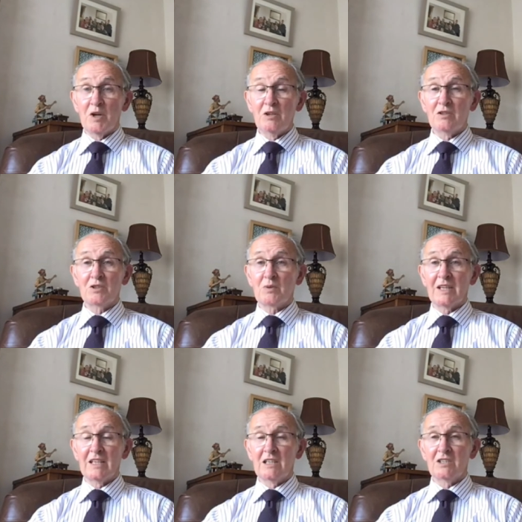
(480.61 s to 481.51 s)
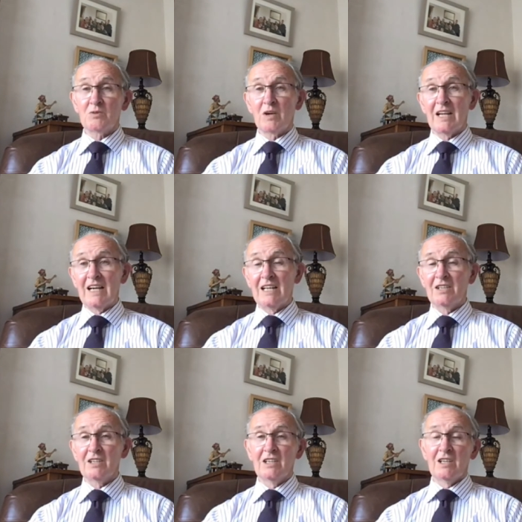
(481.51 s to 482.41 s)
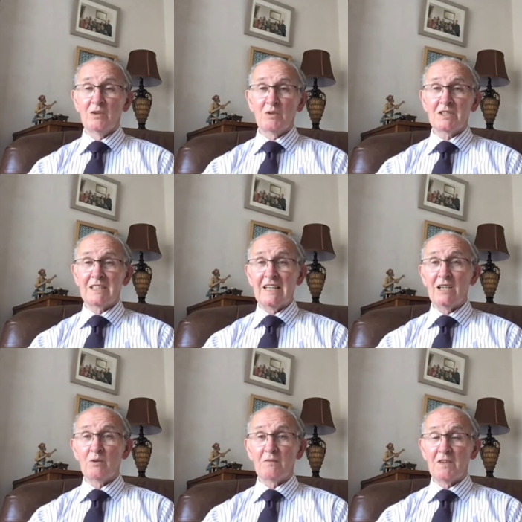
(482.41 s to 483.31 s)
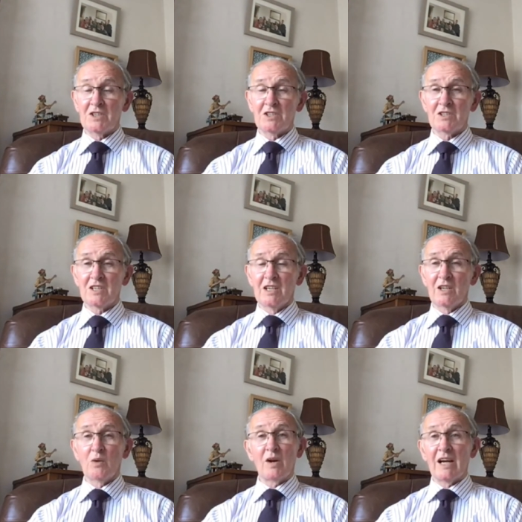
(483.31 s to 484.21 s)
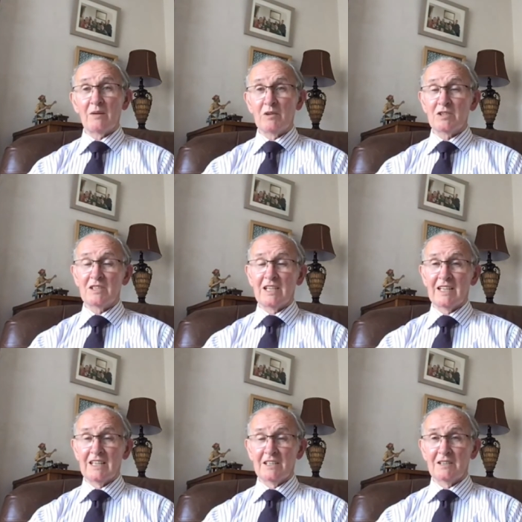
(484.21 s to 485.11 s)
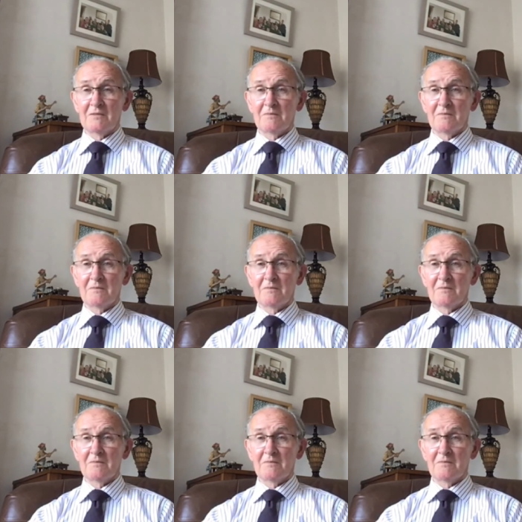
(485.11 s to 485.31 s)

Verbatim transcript: mountains, there were hills, there were land, there was sea, there were fishes, there were animals in the land.